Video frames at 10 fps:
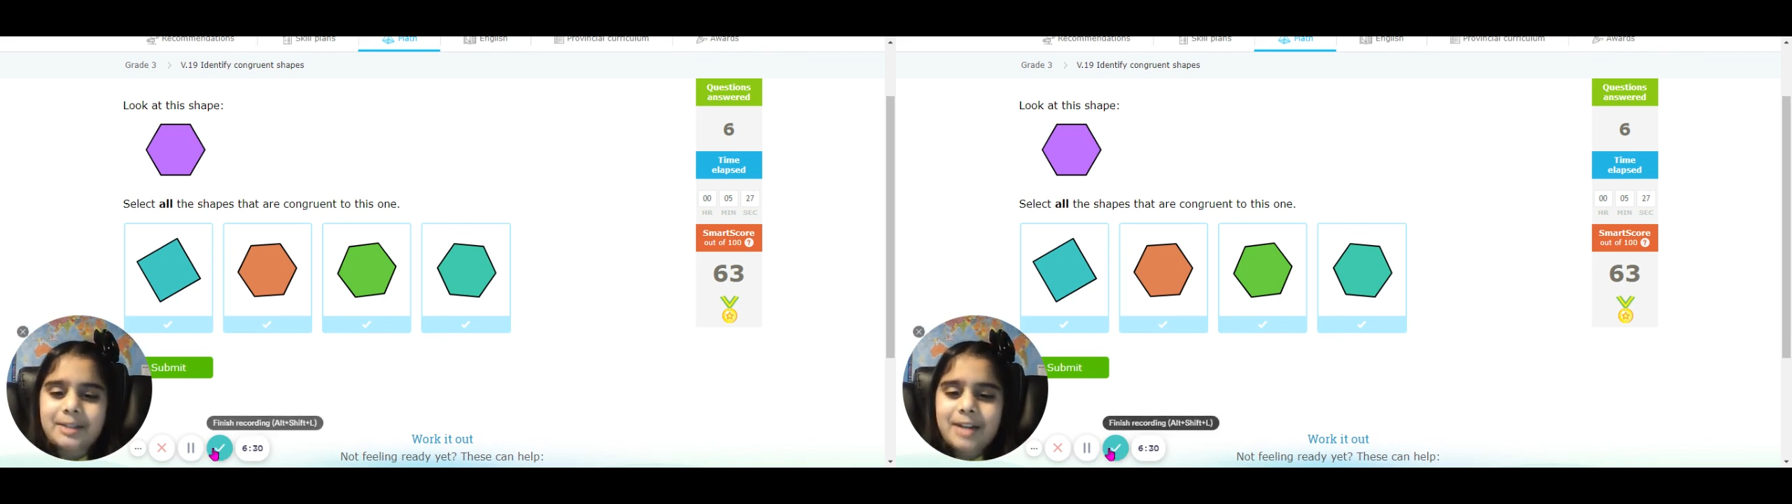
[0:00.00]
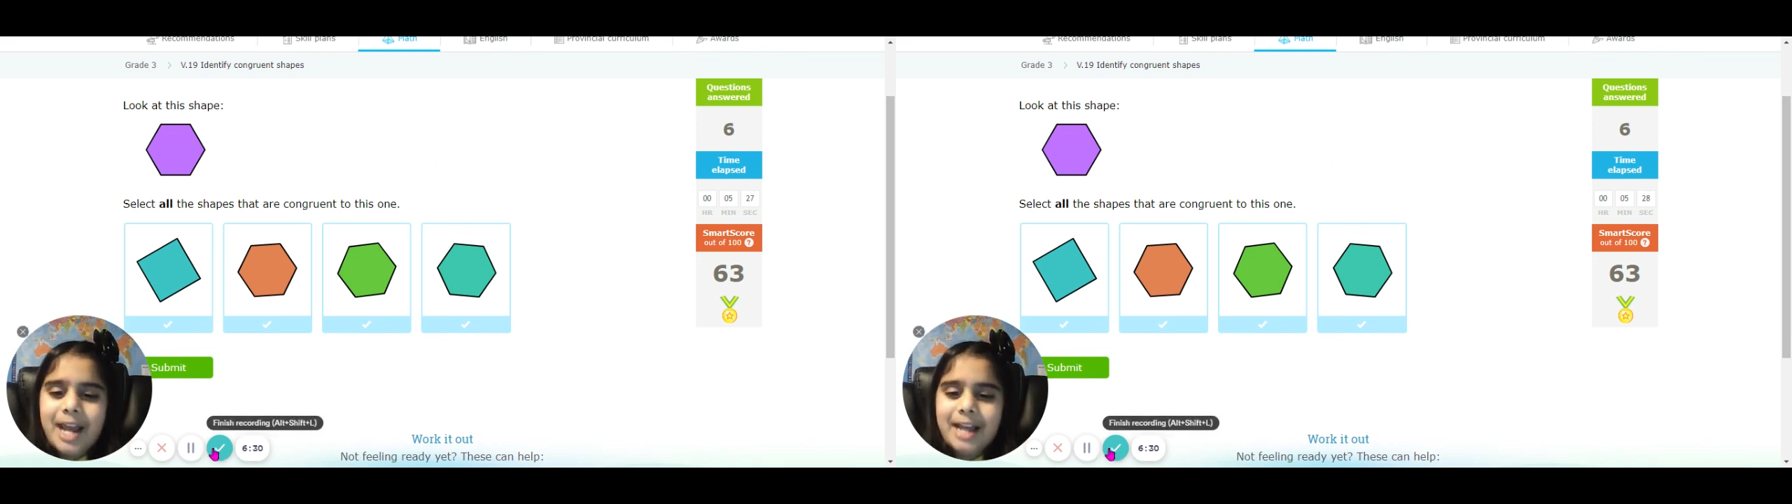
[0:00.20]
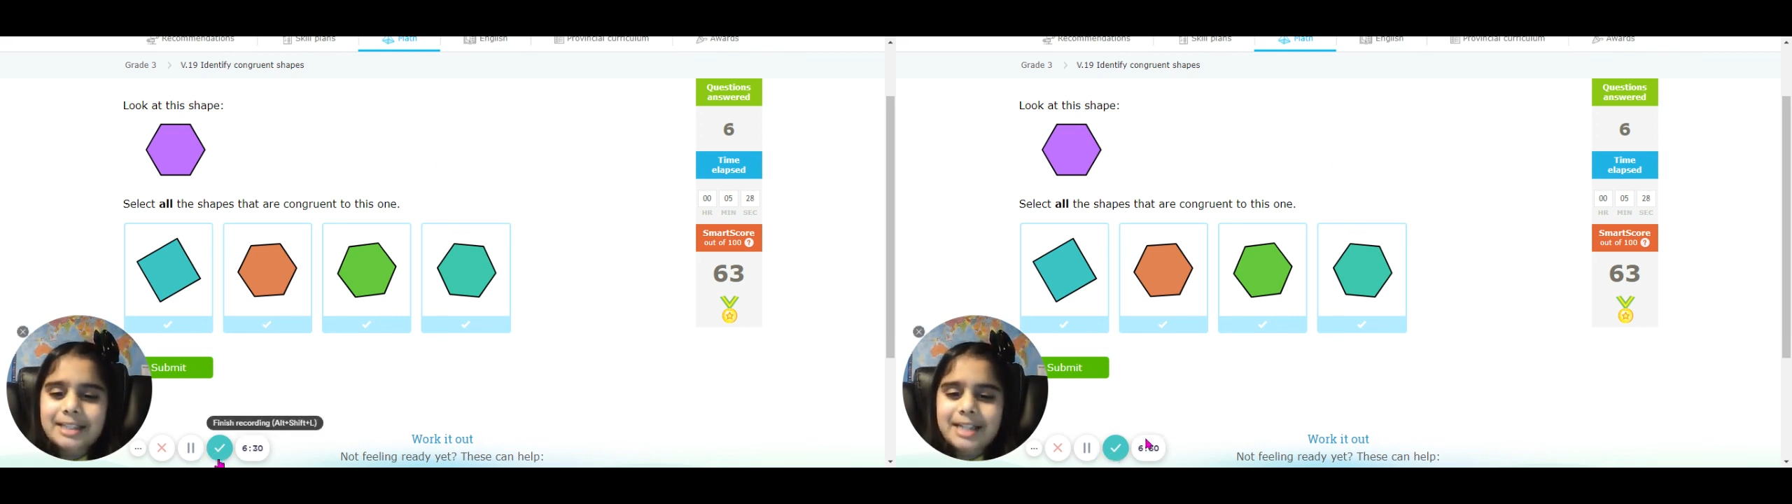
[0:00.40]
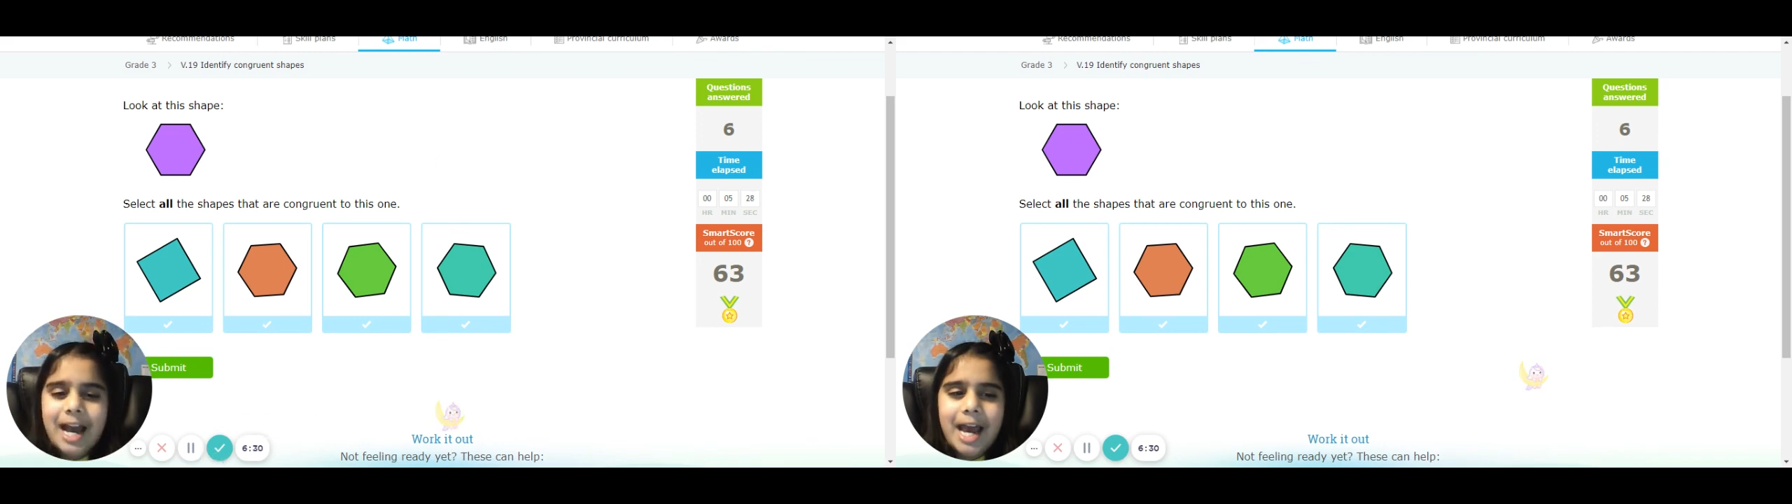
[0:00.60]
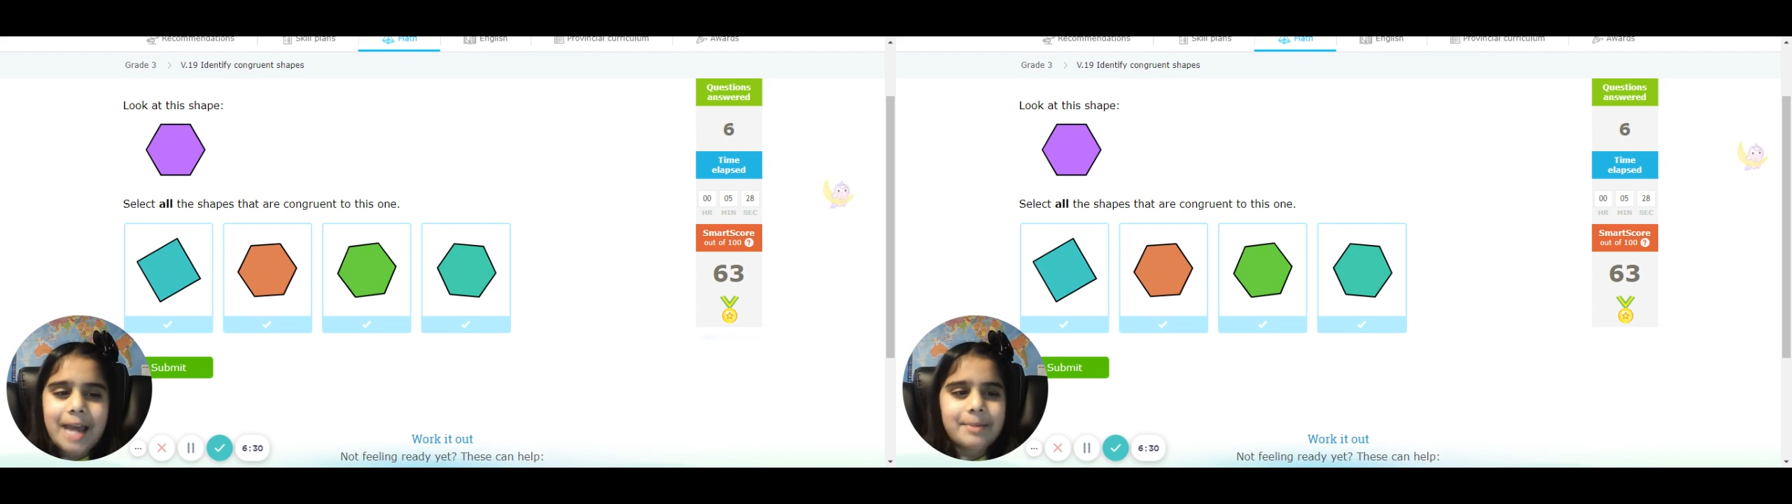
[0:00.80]
See you next
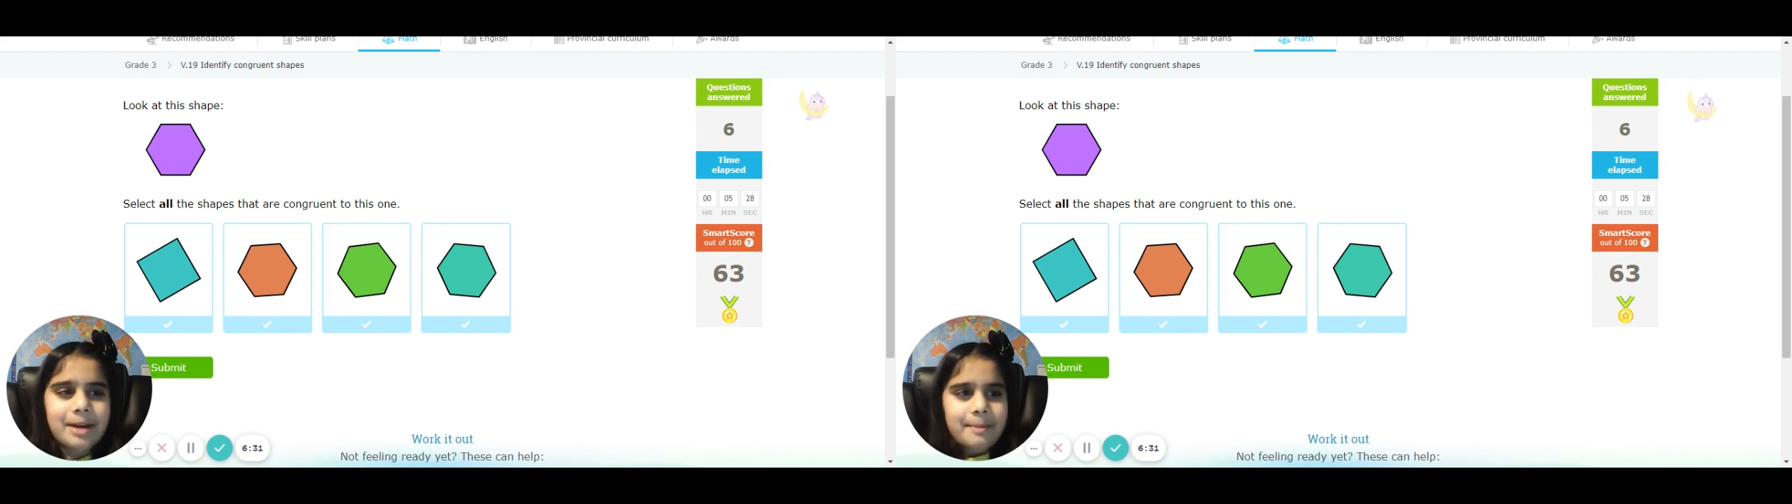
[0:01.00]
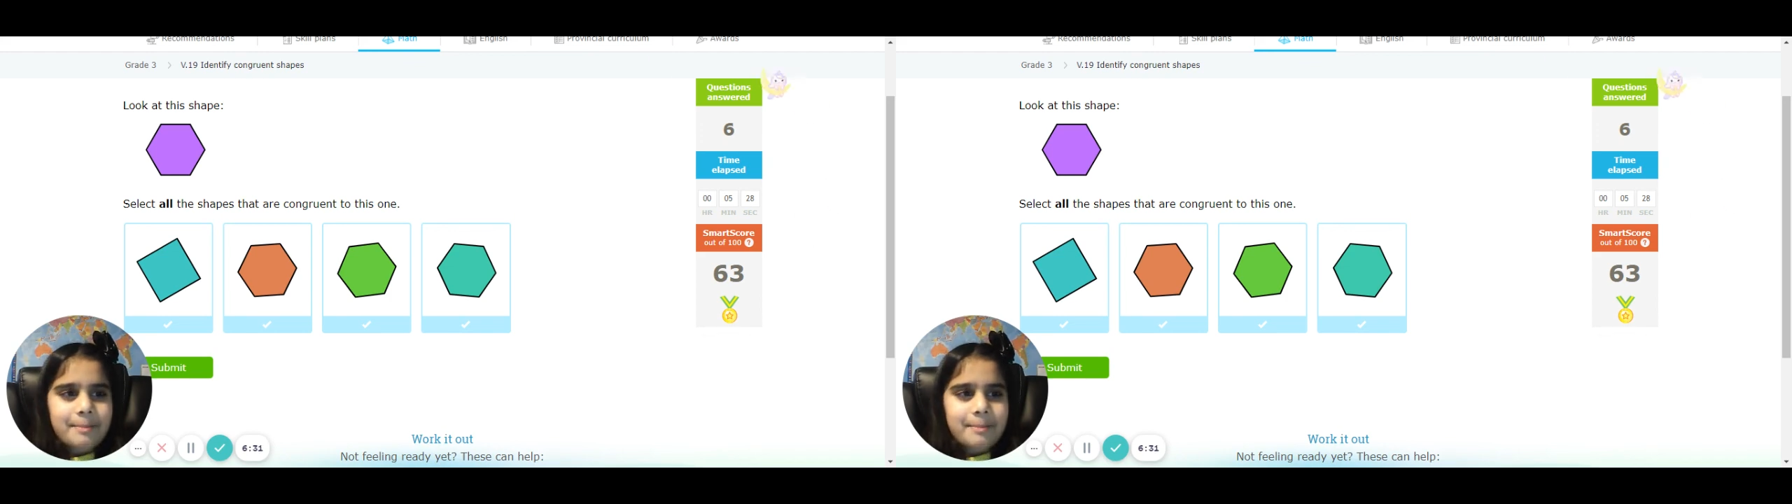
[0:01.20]
time.